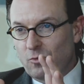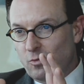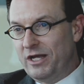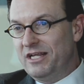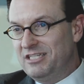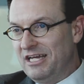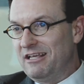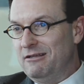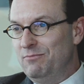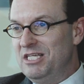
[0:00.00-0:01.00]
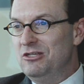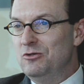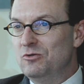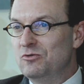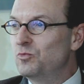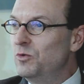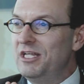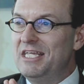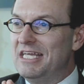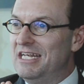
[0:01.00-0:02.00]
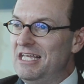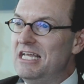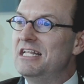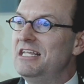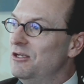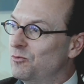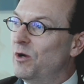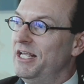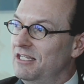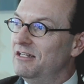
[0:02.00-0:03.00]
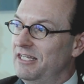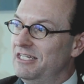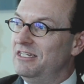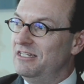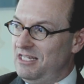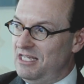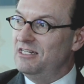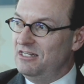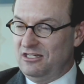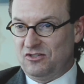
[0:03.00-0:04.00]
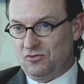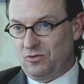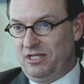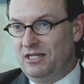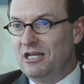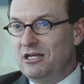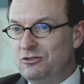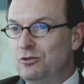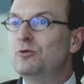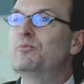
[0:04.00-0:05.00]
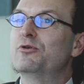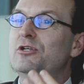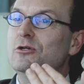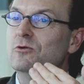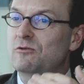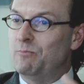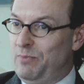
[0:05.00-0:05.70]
RegTech can be used really in any regulated industry to produce